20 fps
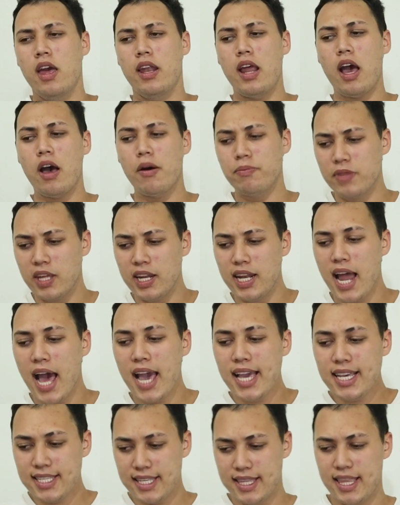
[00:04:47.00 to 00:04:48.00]
Now, the
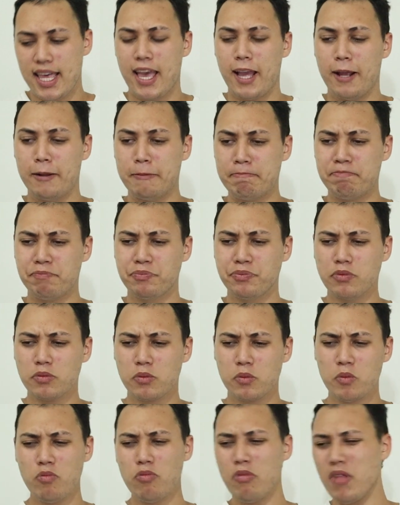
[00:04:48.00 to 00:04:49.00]
nice thing
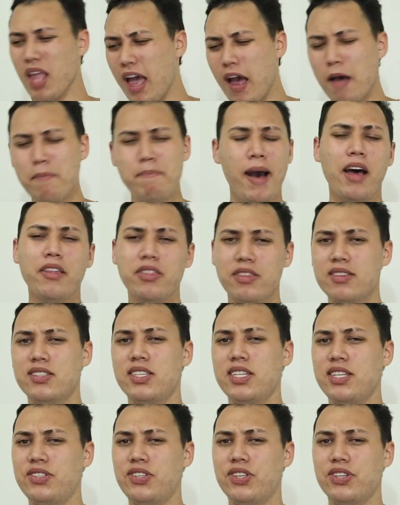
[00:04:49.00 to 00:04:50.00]
about the
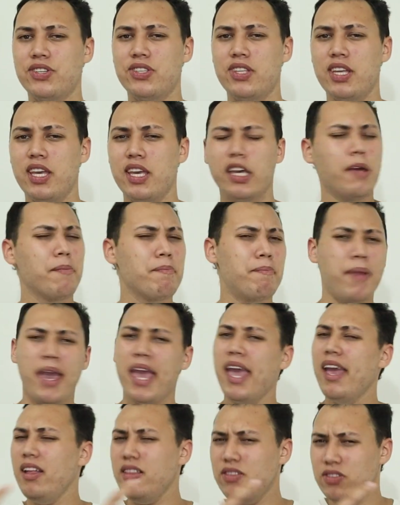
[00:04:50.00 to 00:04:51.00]
Z16
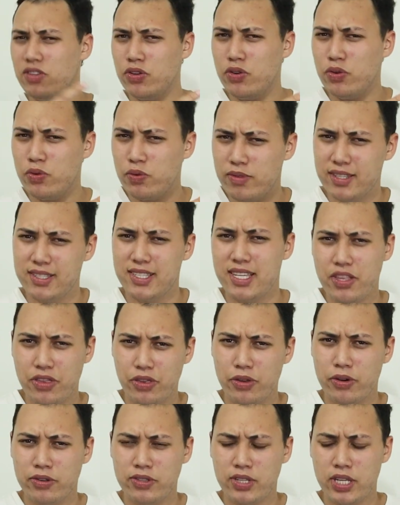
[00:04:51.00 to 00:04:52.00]
compared to the
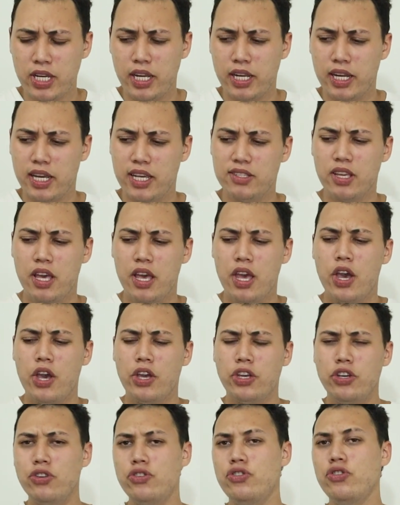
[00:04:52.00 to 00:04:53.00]
Z13 is
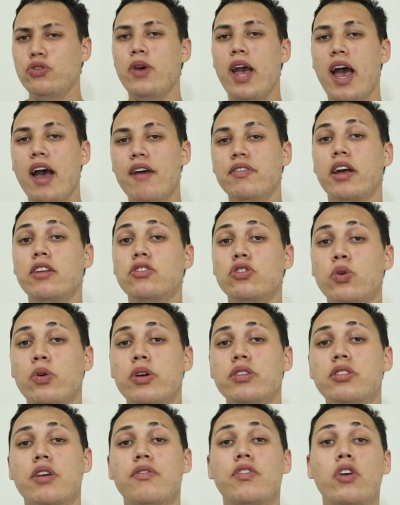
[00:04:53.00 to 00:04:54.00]
you do have that
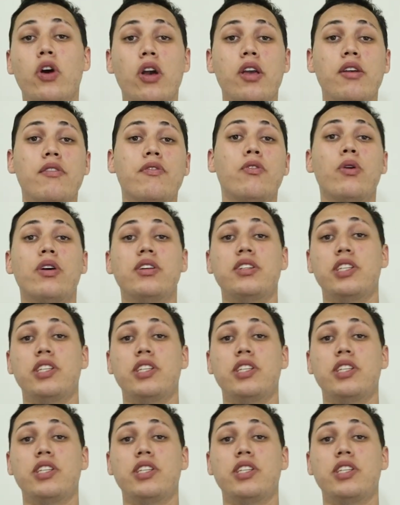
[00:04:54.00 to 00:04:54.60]
choice of going for a